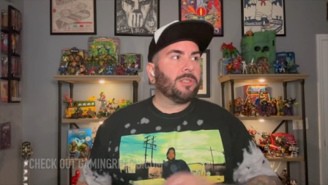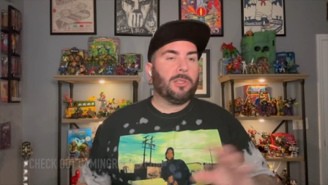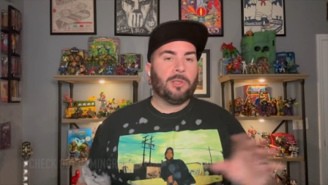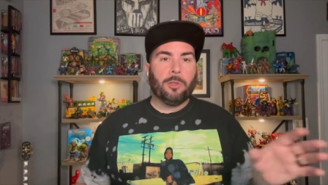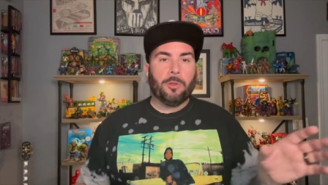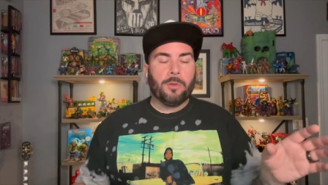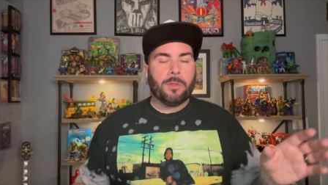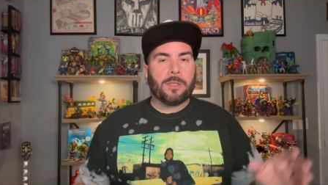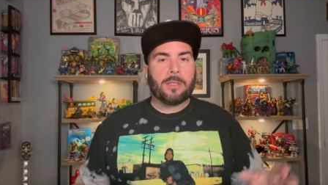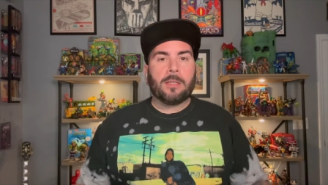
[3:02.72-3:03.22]

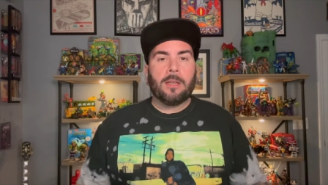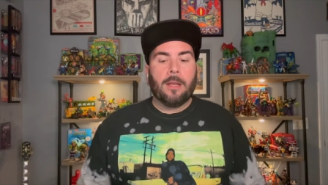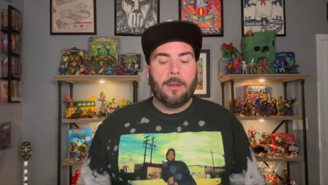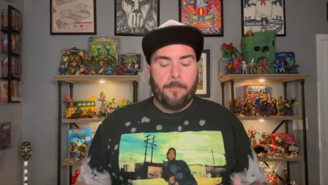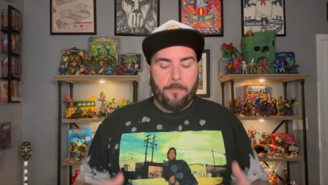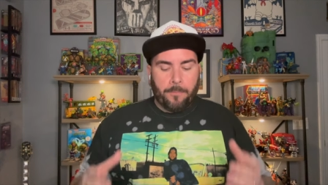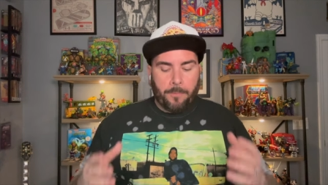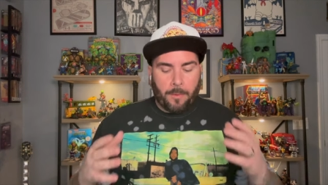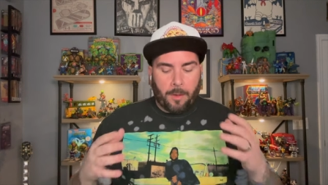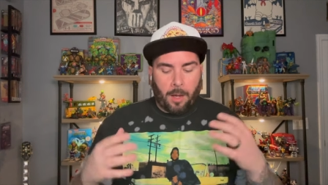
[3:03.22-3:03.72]
loose,
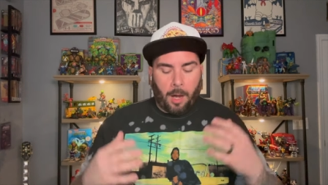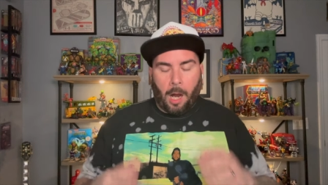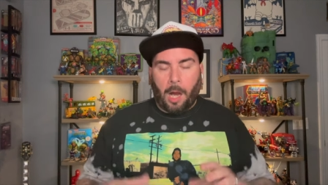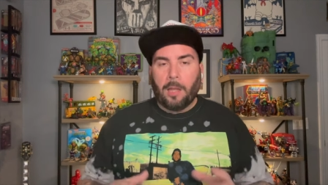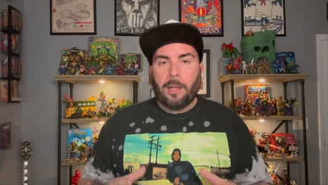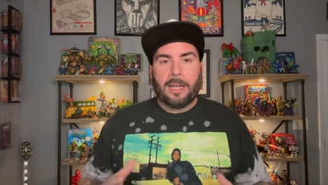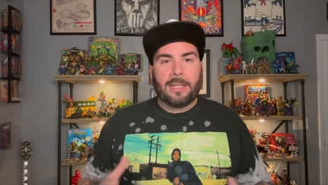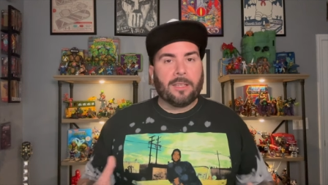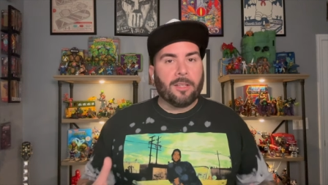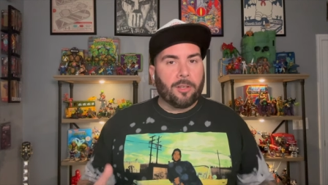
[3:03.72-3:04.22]
I
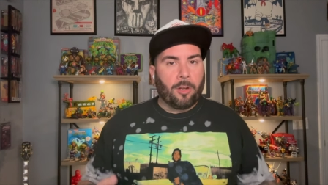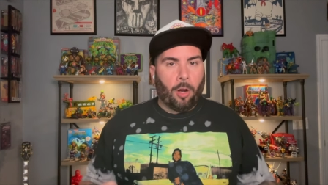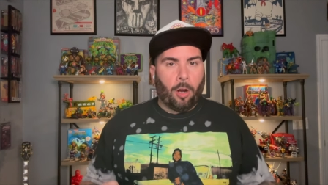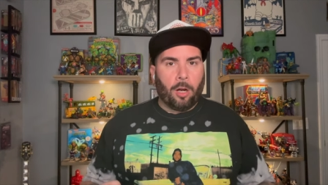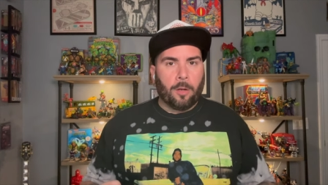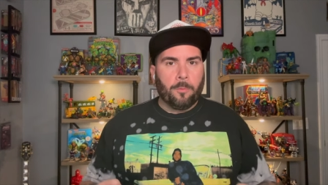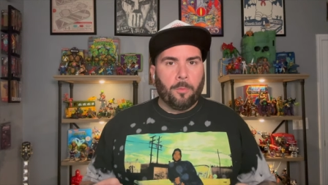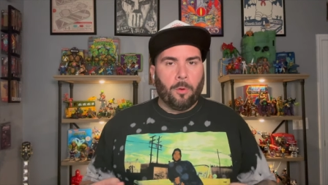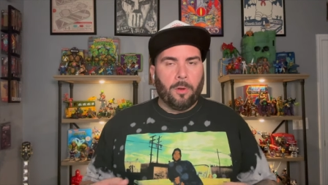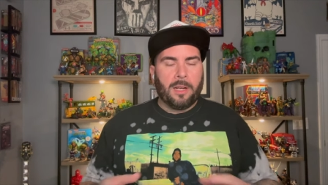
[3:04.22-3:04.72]
like the
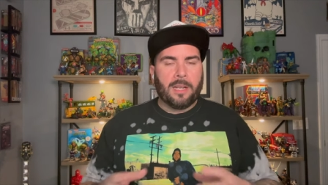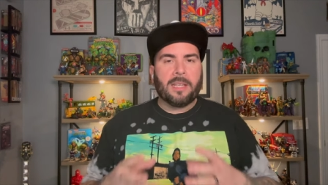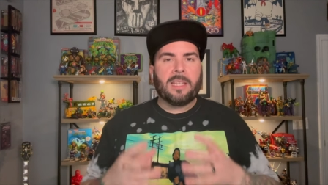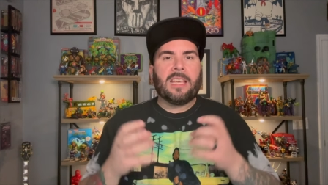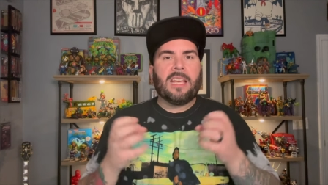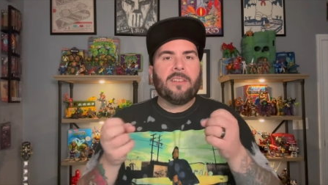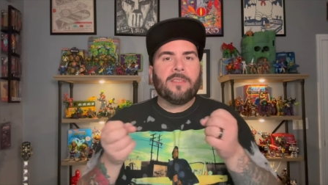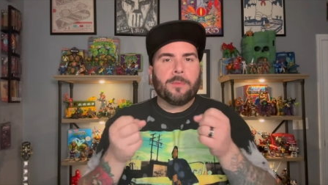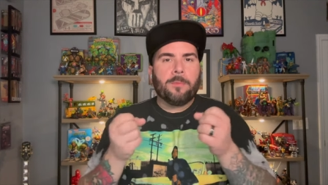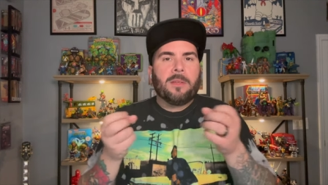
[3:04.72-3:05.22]
cardboard. It
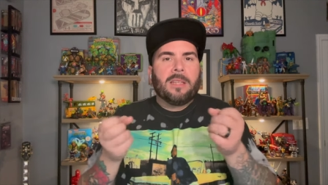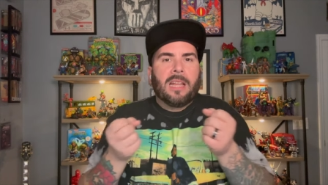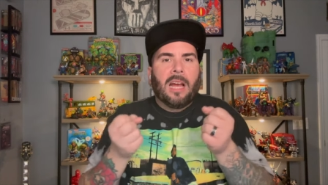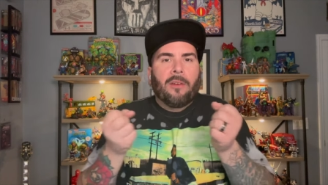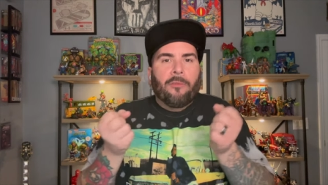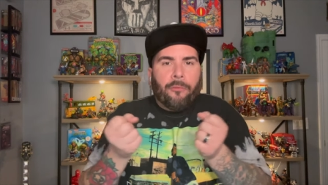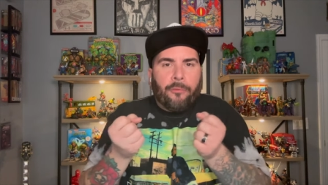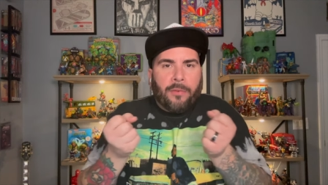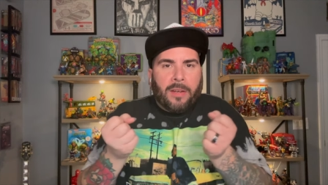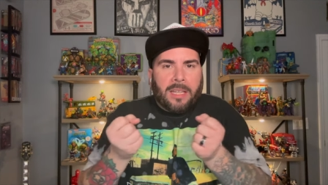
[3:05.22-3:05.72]
gives me
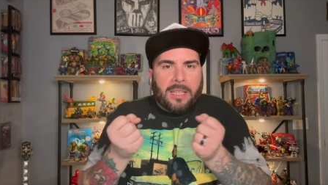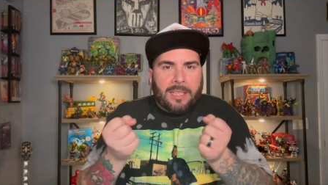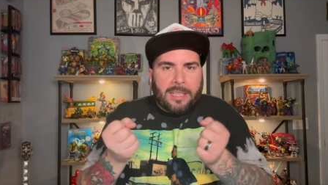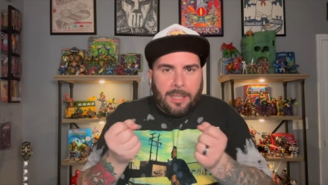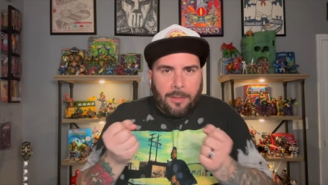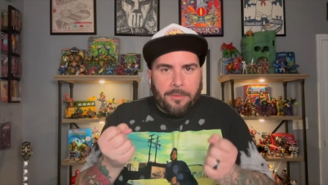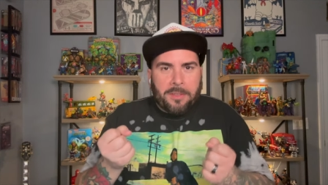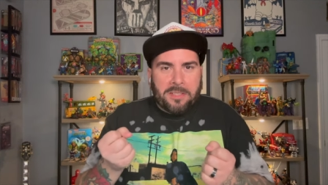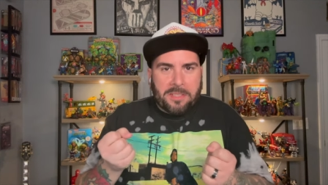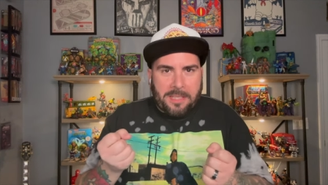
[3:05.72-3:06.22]
that feeling
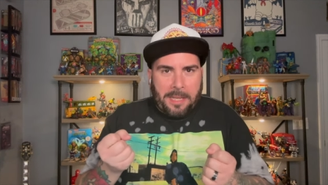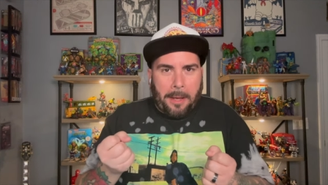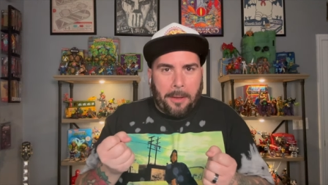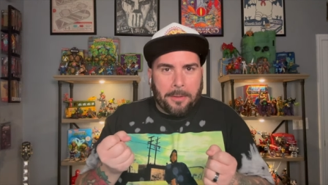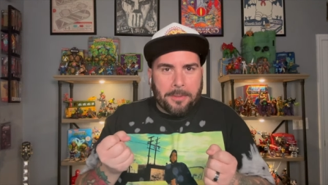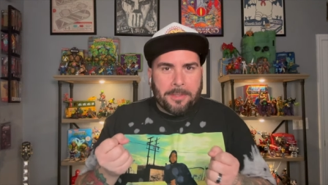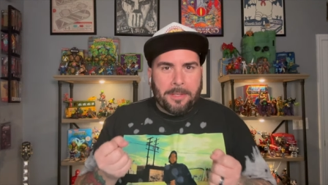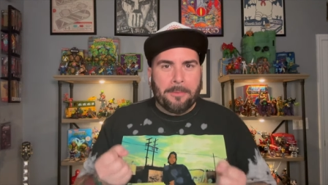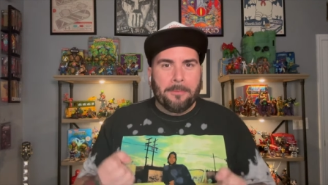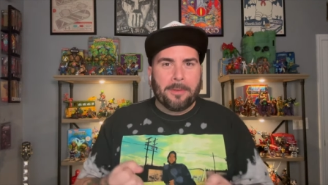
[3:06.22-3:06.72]
of
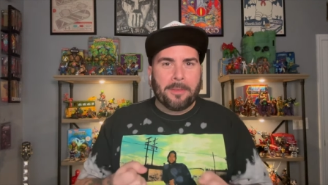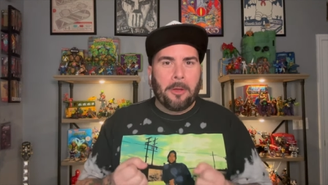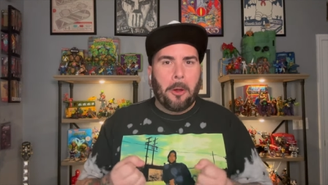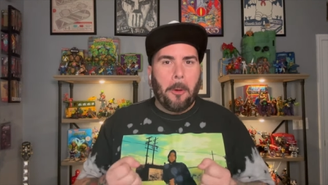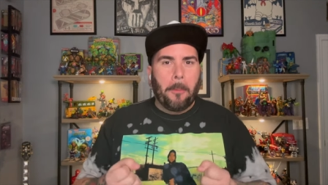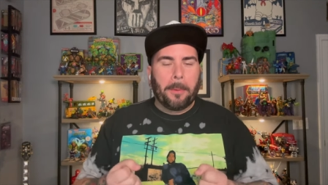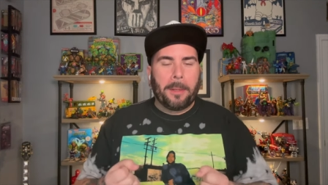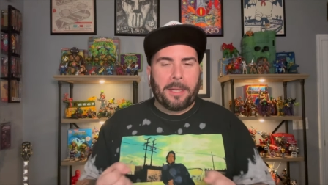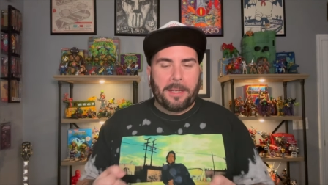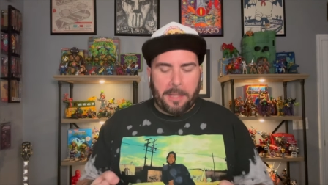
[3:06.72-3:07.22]
nostalgia with
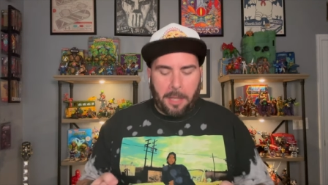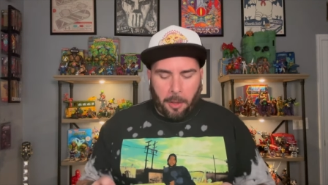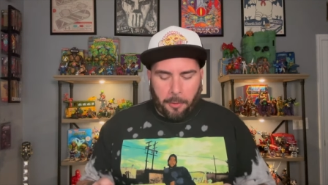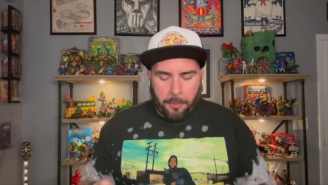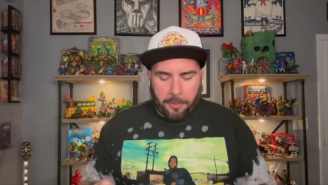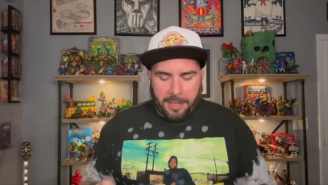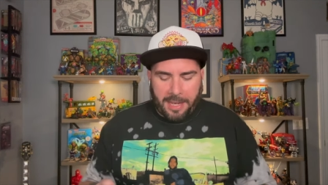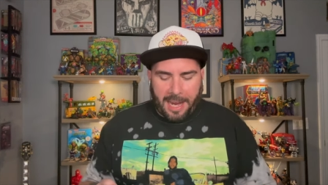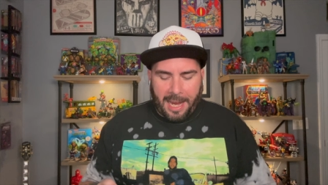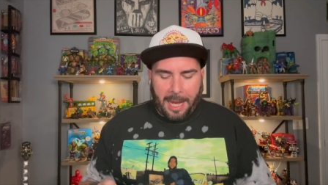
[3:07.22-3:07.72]
opening the
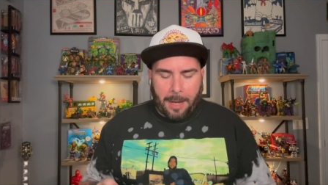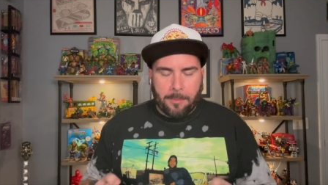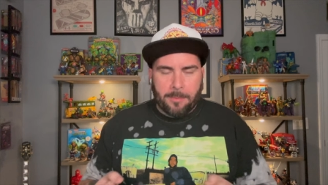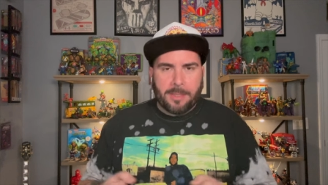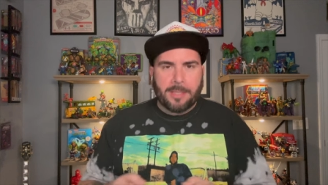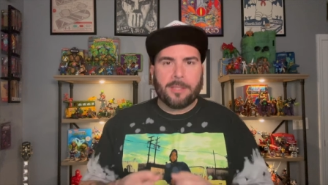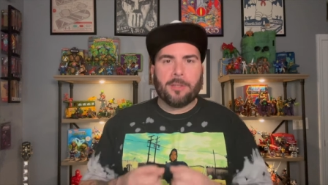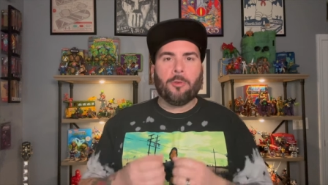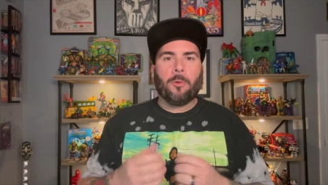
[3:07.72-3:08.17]
other games.